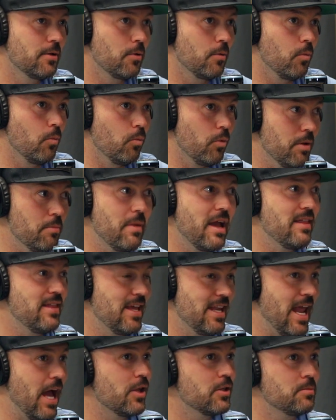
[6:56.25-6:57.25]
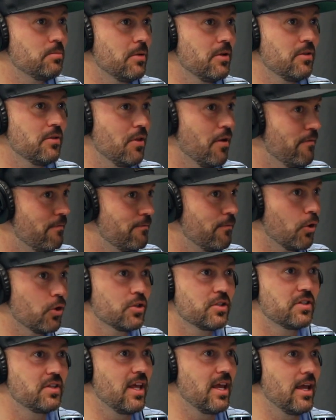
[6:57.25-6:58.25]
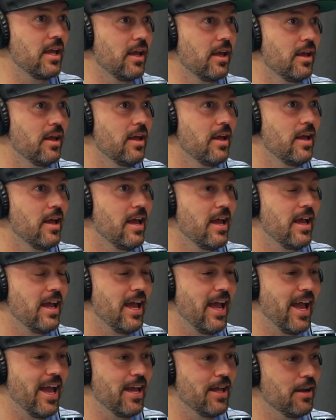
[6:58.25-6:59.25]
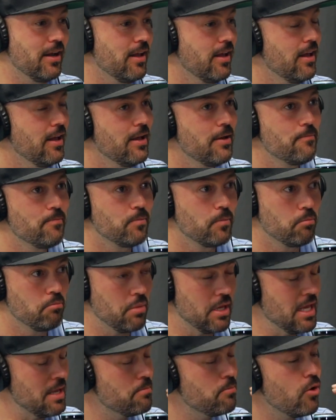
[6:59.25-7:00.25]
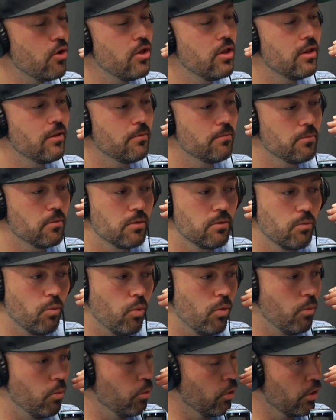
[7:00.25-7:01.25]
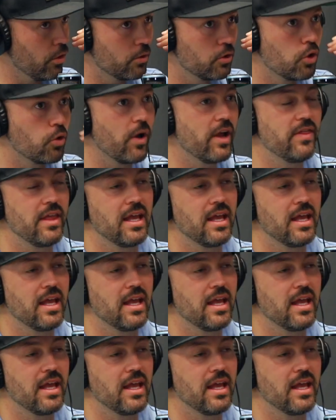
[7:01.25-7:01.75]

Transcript: we made the announcement the first thing, and people they